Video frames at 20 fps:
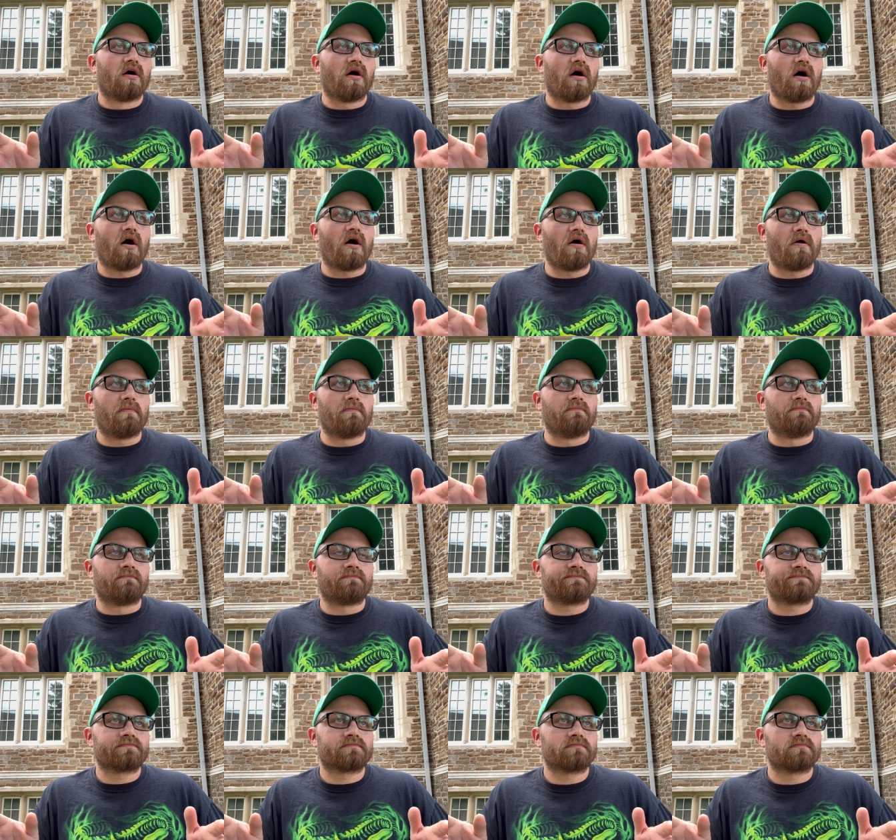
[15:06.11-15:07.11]
Um,
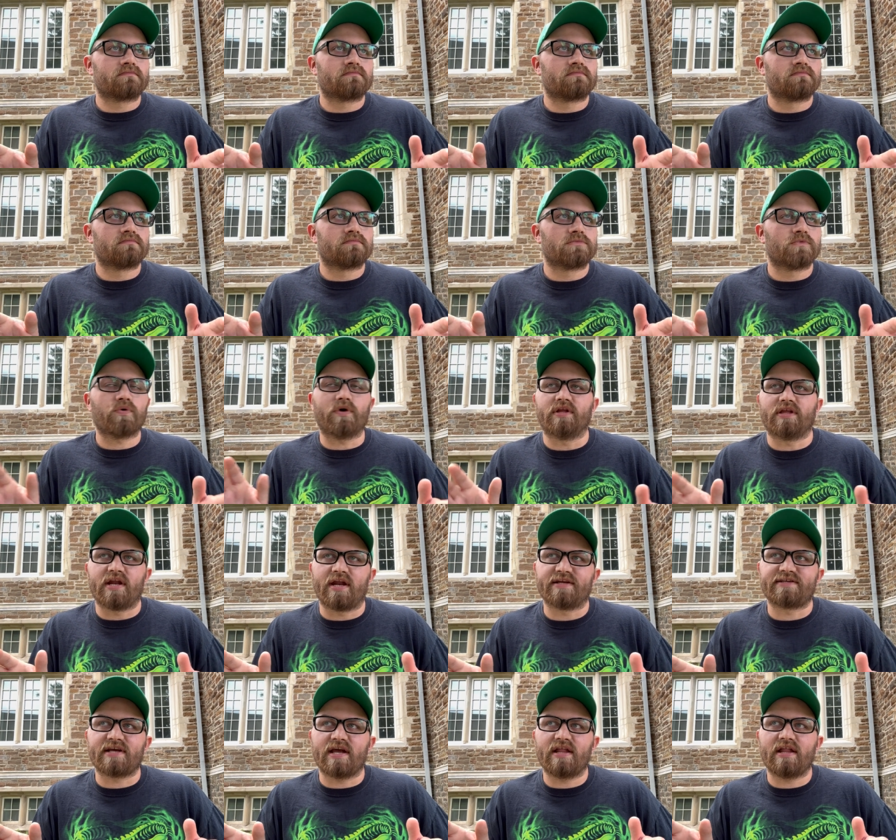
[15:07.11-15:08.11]
wait, did
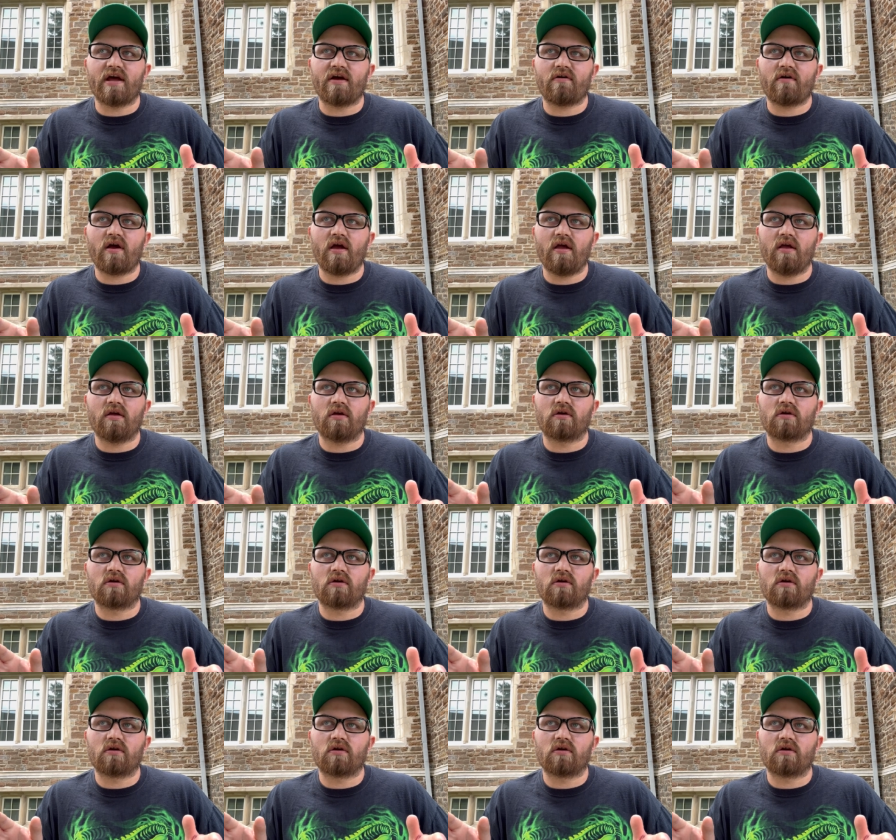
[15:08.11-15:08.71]
I say that right?